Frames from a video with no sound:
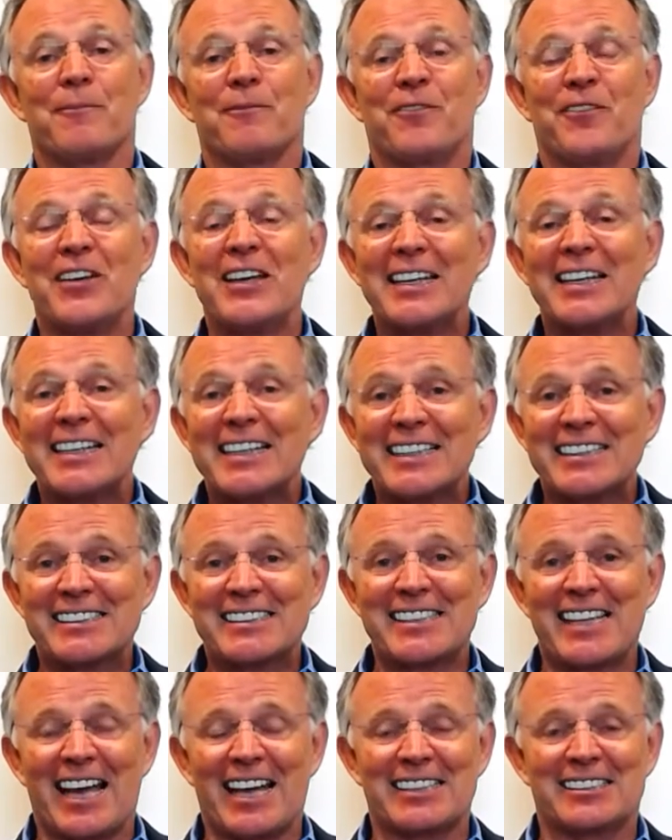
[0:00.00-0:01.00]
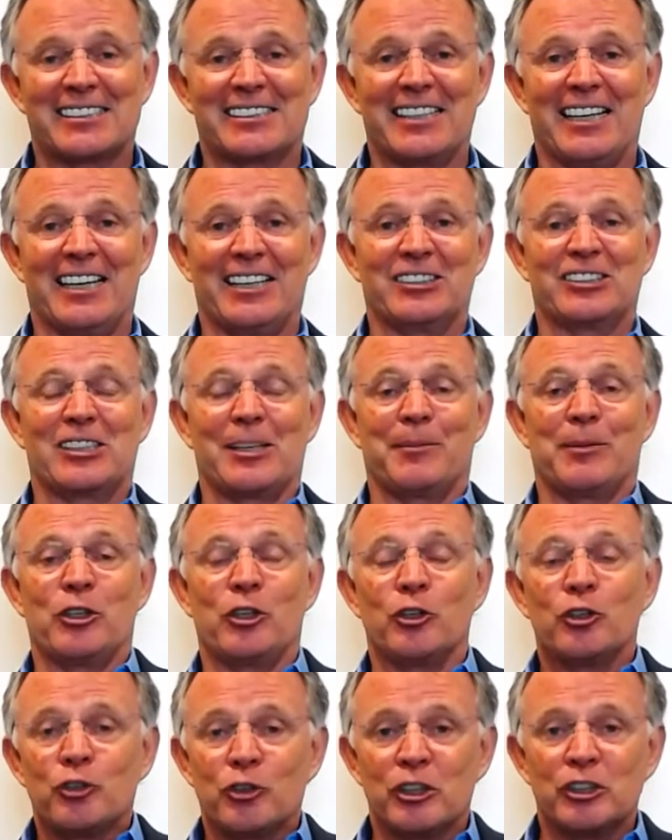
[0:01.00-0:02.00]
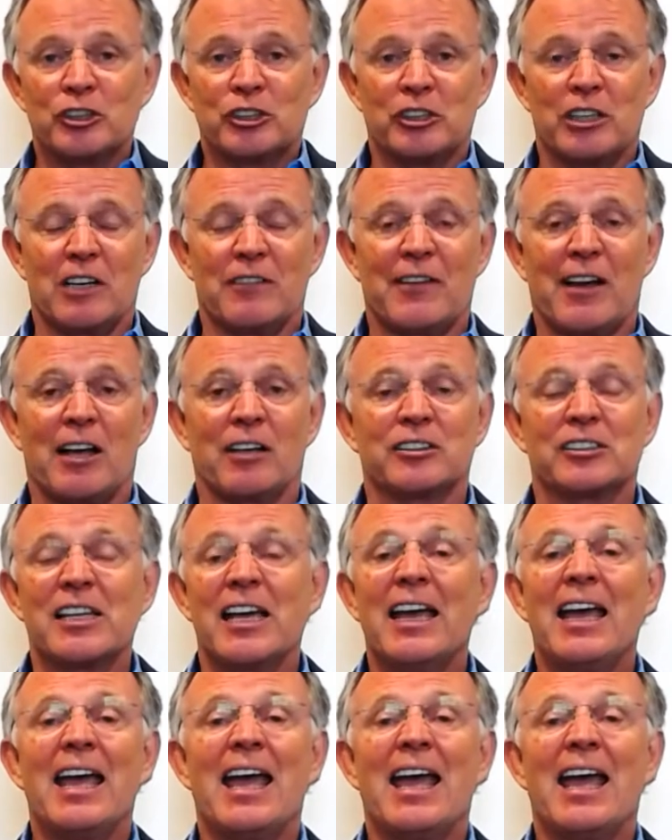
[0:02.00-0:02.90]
fitness testing, some nutrition evals,